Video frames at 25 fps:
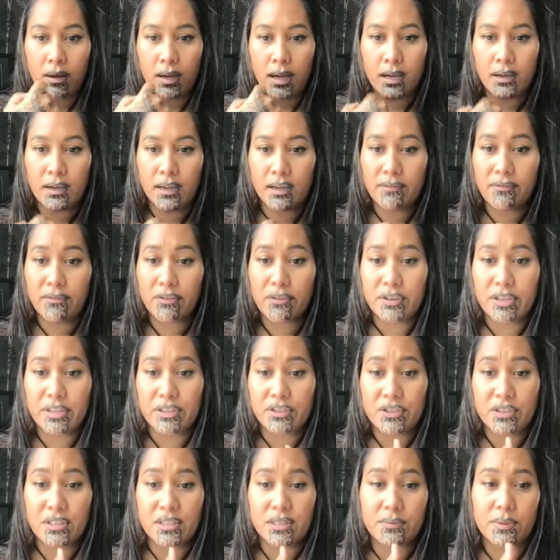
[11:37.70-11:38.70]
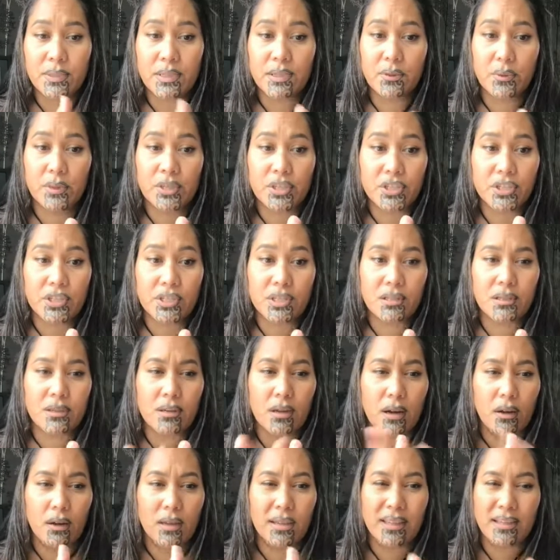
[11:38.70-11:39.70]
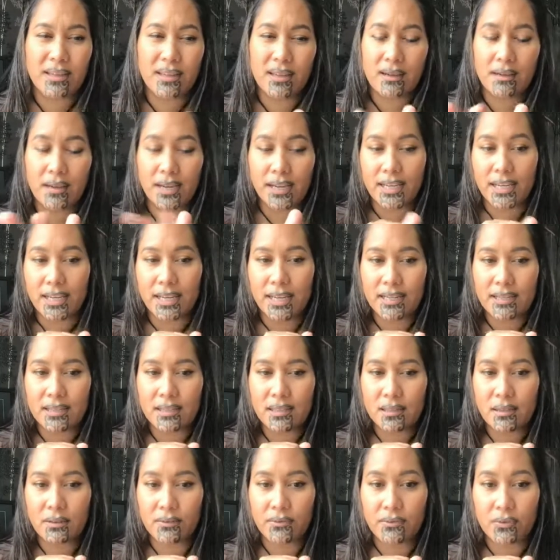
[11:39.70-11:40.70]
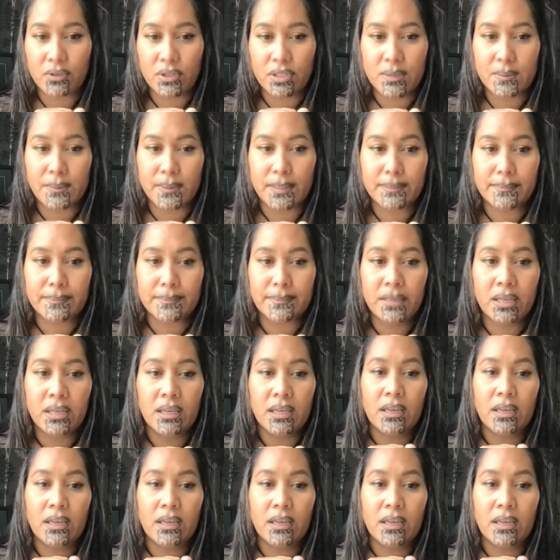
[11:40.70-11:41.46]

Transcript: Okay, very interesting question. I think I can answer the first one.